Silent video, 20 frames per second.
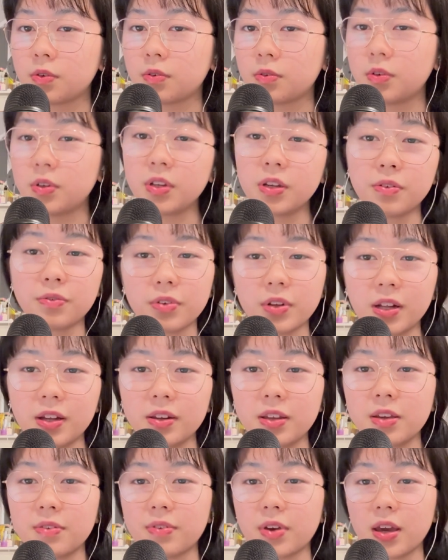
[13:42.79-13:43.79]
When in
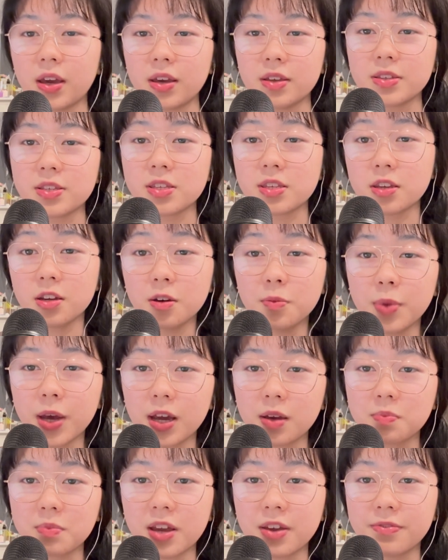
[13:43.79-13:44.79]
reality, if I had scaled
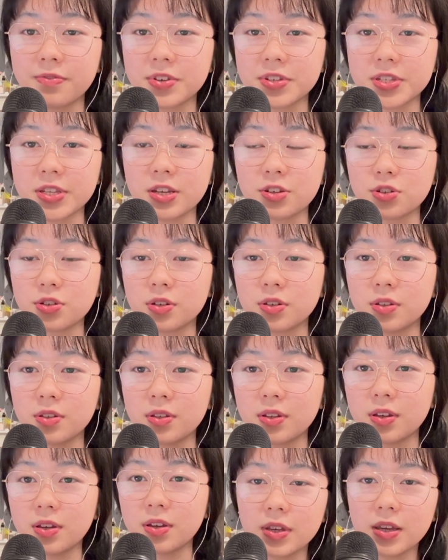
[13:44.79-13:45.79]
back my
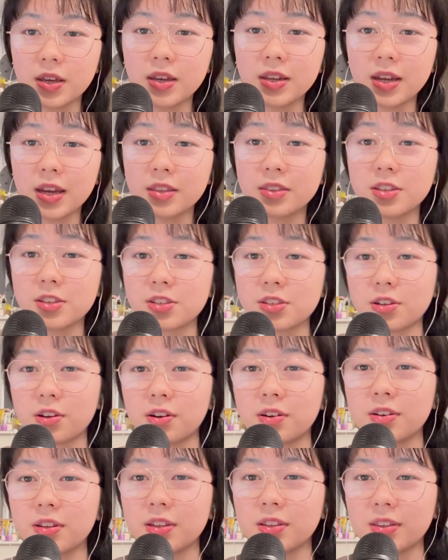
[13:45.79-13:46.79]
fixation and had
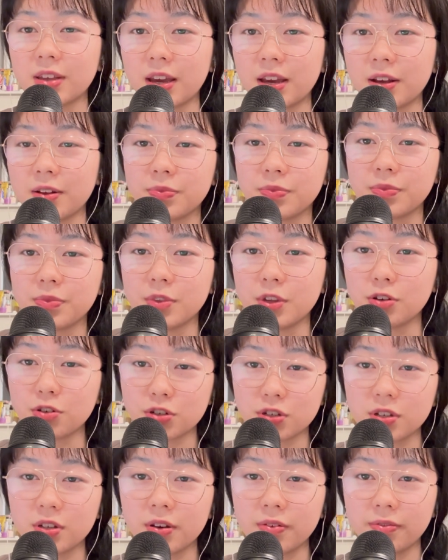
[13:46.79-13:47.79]
discarded that
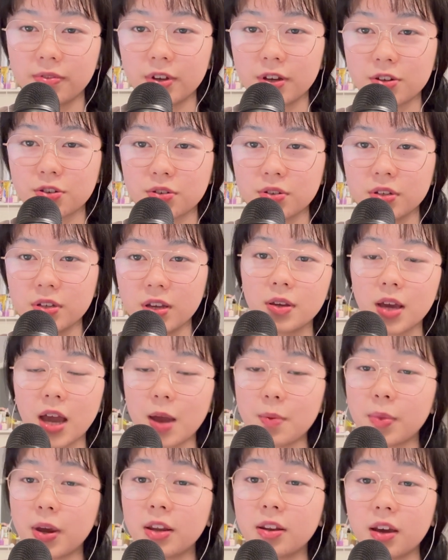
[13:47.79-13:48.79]
notion of luxury, I
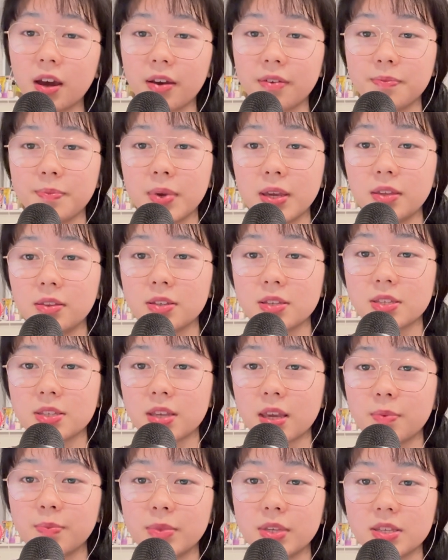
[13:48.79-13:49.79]
might not have made the
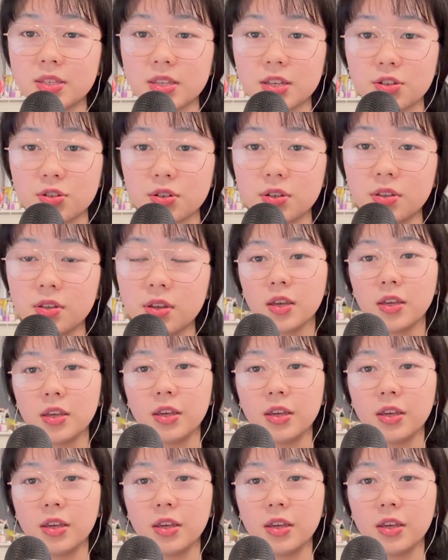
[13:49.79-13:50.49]
same decision.